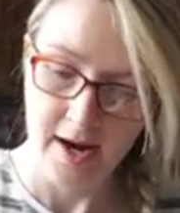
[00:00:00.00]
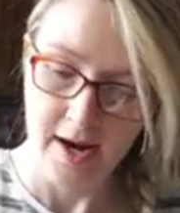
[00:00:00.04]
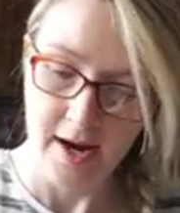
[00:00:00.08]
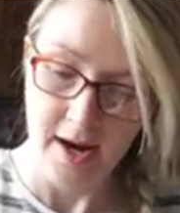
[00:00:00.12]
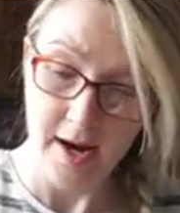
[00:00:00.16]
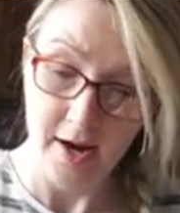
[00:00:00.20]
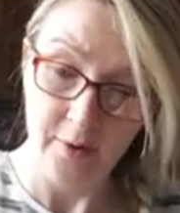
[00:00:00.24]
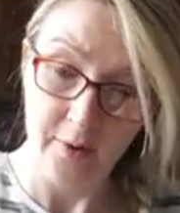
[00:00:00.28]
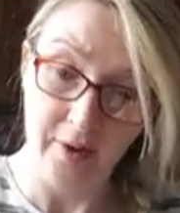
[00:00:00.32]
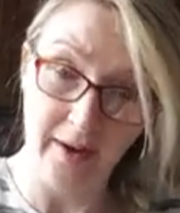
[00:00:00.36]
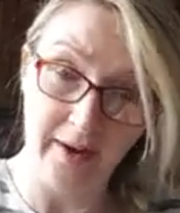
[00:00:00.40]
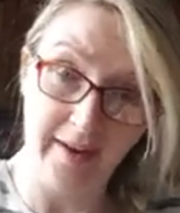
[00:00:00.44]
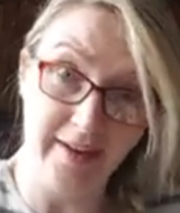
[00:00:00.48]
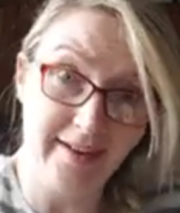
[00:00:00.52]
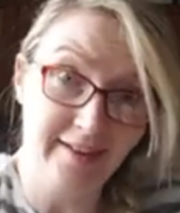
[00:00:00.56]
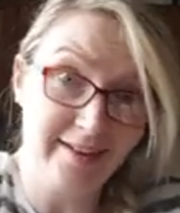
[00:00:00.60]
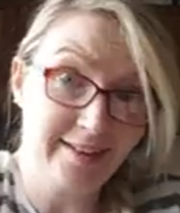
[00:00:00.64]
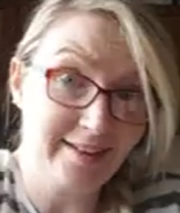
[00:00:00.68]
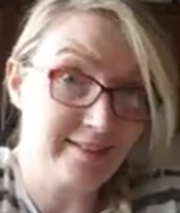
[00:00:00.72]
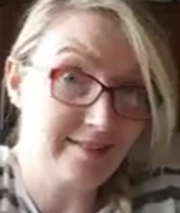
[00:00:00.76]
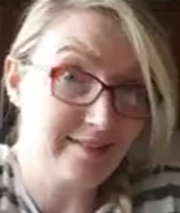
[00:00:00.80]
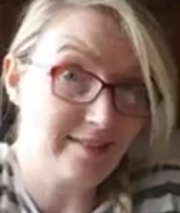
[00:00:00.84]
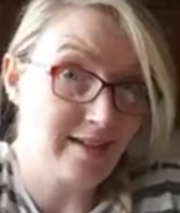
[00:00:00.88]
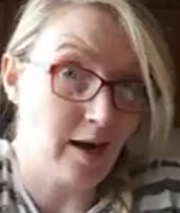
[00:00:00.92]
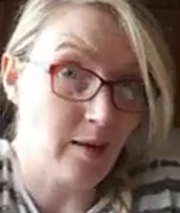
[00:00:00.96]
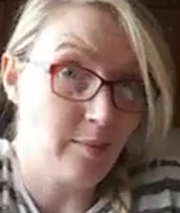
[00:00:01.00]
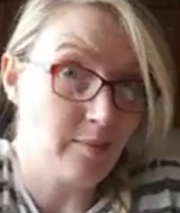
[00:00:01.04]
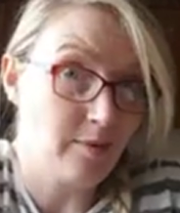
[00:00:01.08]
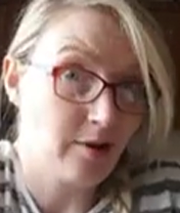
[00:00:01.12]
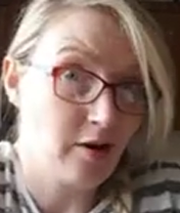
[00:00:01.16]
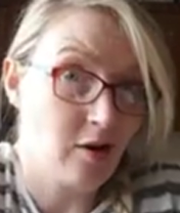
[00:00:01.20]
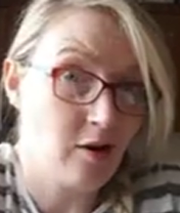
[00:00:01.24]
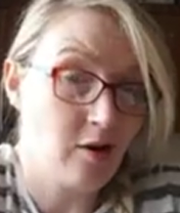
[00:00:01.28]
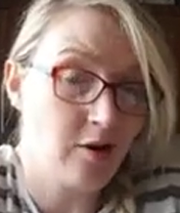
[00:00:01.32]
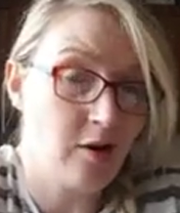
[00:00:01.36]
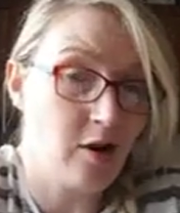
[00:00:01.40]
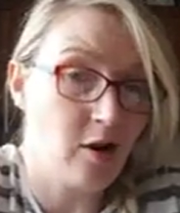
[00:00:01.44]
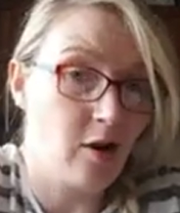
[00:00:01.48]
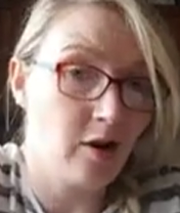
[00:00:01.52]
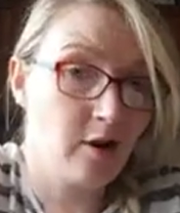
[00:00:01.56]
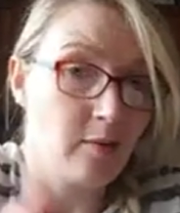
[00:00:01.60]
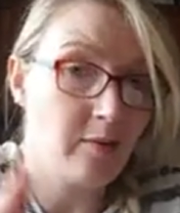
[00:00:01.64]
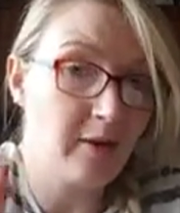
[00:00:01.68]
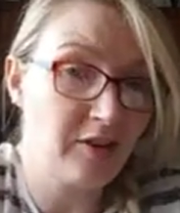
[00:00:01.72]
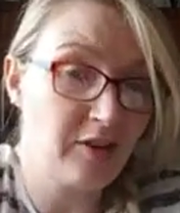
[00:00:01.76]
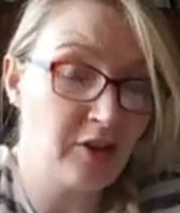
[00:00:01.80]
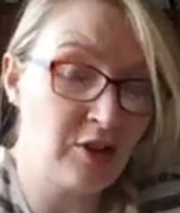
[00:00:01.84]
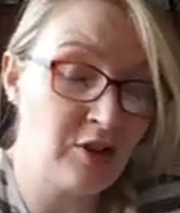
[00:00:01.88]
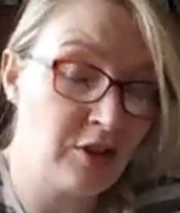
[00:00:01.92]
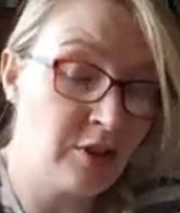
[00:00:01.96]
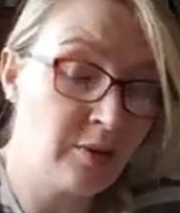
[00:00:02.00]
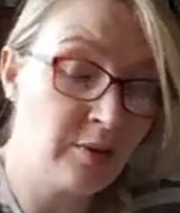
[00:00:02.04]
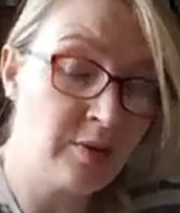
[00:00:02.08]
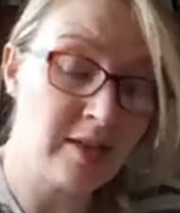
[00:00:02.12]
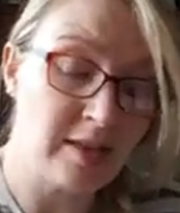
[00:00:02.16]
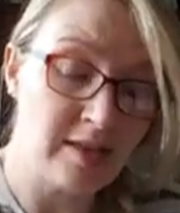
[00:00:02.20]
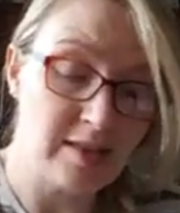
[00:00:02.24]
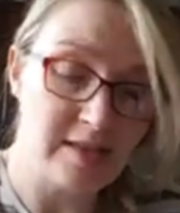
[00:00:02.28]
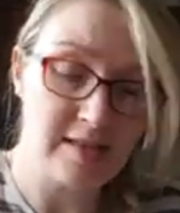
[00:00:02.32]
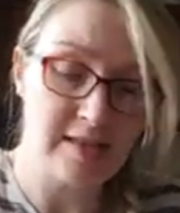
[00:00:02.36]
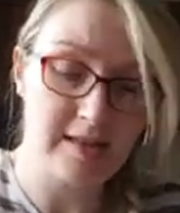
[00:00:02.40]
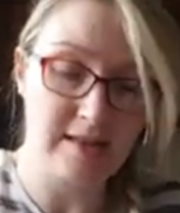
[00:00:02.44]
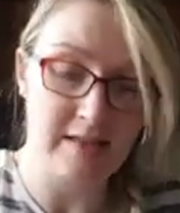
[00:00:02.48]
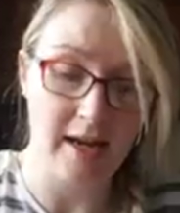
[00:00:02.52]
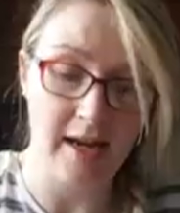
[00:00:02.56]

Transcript: Okay, Capricorn, all about the newness.